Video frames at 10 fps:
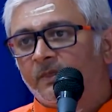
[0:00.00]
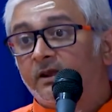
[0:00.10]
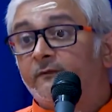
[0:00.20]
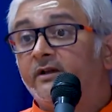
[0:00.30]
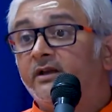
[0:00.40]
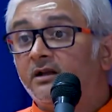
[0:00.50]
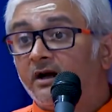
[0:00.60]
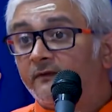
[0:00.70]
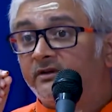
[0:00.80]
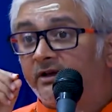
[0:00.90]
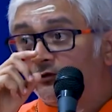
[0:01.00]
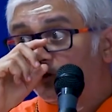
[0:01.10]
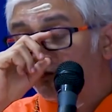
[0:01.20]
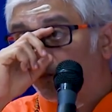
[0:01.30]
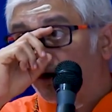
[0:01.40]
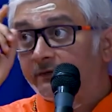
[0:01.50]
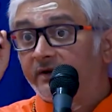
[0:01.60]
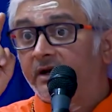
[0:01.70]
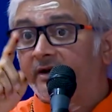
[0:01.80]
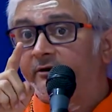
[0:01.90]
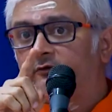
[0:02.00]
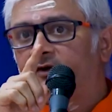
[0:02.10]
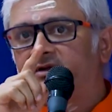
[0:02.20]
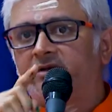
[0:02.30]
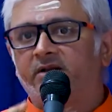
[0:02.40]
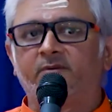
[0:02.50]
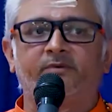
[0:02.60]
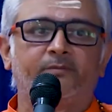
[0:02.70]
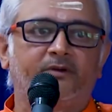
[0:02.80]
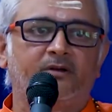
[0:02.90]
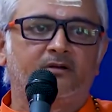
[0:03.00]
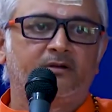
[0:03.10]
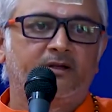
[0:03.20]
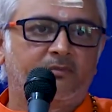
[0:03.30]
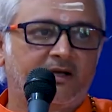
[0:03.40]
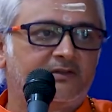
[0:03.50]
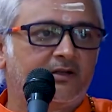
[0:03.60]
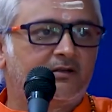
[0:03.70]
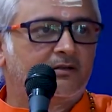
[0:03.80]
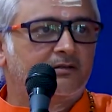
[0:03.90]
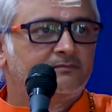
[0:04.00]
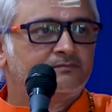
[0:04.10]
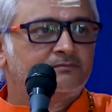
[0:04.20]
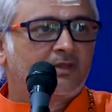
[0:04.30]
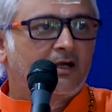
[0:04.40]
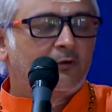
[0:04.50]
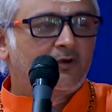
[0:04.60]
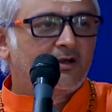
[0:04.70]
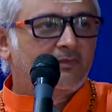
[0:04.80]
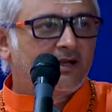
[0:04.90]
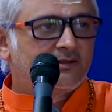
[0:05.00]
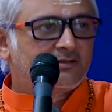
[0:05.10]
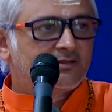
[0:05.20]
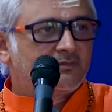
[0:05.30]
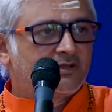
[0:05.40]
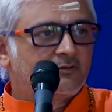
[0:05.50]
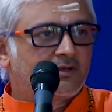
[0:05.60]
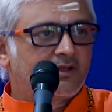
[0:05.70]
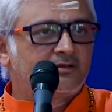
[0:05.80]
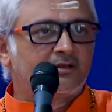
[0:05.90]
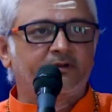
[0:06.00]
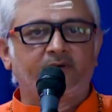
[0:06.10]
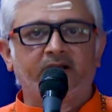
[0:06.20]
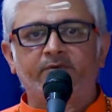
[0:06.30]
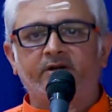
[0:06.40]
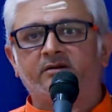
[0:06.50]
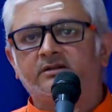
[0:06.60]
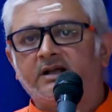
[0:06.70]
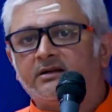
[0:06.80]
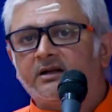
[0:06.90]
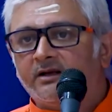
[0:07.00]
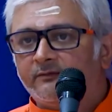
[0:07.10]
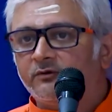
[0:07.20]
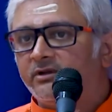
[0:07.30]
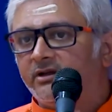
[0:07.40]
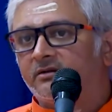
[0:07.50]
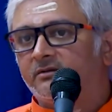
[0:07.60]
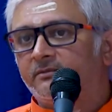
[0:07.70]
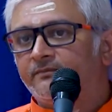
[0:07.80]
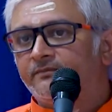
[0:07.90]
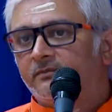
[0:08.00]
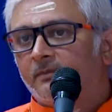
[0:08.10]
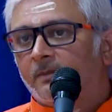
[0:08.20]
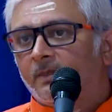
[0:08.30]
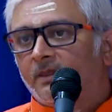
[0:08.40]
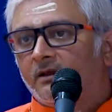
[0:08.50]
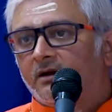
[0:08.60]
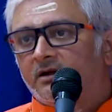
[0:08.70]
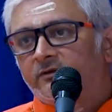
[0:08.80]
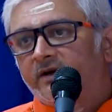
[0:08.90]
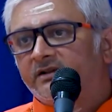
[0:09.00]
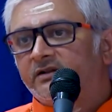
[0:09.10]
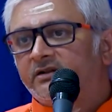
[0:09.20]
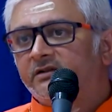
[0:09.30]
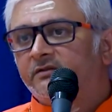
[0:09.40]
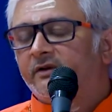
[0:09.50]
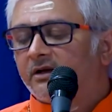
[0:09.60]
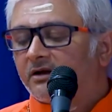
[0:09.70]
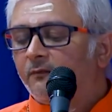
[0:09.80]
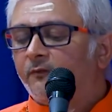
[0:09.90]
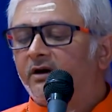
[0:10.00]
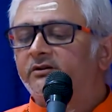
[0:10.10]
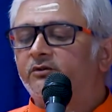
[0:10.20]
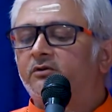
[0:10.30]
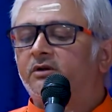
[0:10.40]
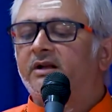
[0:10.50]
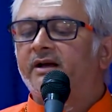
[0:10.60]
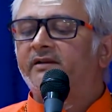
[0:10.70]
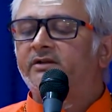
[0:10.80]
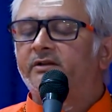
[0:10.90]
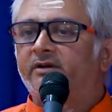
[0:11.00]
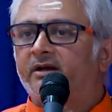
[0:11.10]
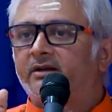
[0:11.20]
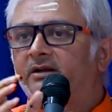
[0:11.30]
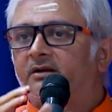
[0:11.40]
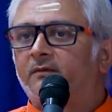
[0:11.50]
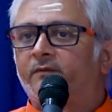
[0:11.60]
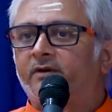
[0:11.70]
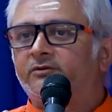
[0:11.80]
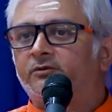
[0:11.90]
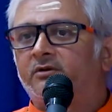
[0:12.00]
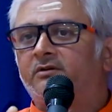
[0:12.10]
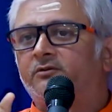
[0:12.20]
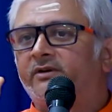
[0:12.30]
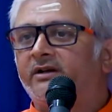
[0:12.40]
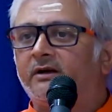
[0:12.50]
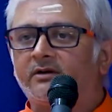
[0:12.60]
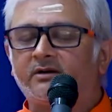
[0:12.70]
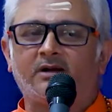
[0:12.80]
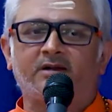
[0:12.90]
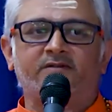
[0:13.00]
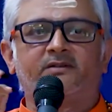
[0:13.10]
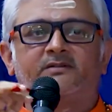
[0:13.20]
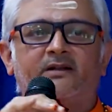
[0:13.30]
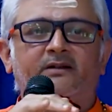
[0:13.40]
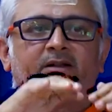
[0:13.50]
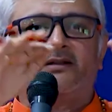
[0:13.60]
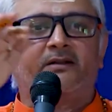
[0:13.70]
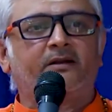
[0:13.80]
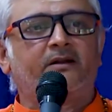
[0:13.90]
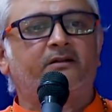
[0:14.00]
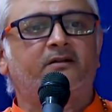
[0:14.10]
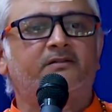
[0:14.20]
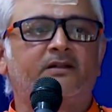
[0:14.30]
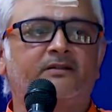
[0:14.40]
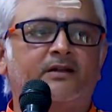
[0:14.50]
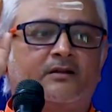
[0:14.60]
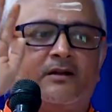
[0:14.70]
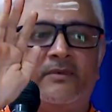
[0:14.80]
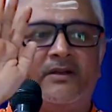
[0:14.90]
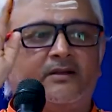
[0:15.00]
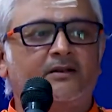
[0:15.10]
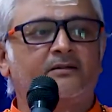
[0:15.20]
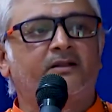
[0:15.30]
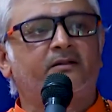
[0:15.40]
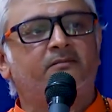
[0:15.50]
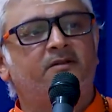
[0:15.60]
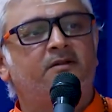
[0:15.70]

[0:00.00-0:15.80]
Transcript: If he loved the youth, what will I do for the young people in my center? How will my Chinmaya Yuva Kendra be vibrant? That I have to think. Otherwise, it is a comfort zone. No? Nicely, we are in a comfort zone doing our classes and getting elders, and they are coming, and then